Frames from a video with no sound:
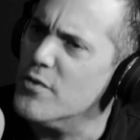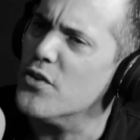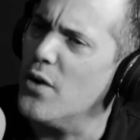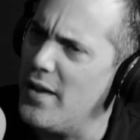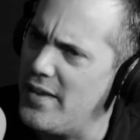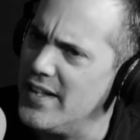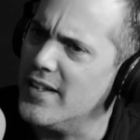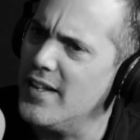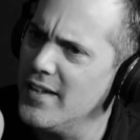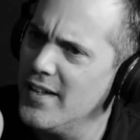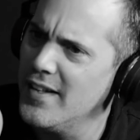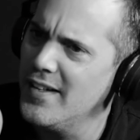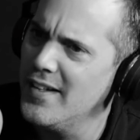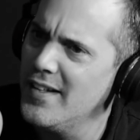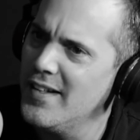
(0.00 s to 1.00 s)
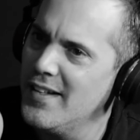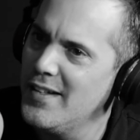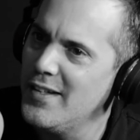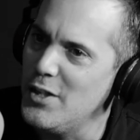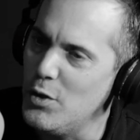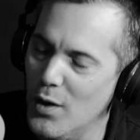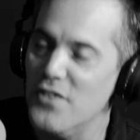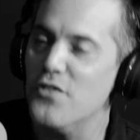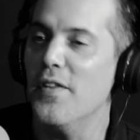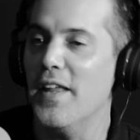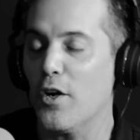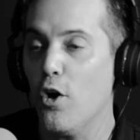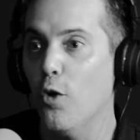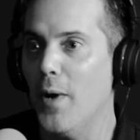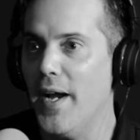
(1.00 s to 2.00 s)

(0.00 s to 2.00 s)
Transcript: So I think you went." So they called